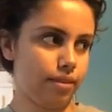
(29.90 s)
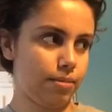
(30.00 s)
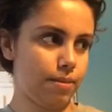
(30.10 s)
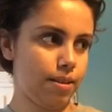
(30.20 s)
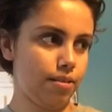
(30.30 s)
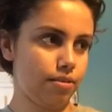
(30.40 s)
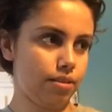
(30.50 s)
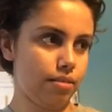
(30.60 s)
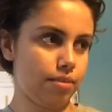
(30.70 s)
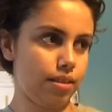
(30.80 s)
it's been a long
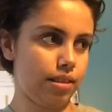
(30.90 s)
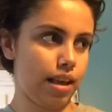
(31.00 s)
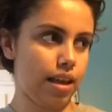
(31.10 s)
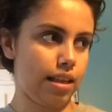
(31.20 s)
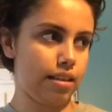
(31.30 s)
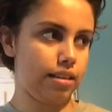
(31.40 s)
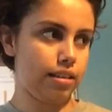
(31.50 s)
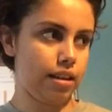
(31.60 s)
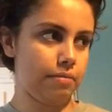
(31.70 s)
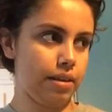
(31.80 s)
time since I last
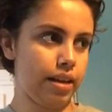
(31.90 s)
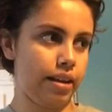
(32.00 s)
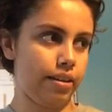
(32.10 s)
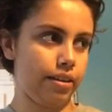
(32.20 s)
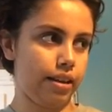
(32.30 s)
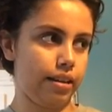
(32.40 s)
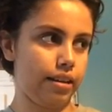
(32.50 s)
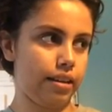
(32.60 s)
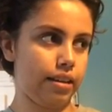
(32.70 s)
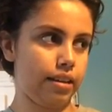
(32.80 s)
dyed my hair, like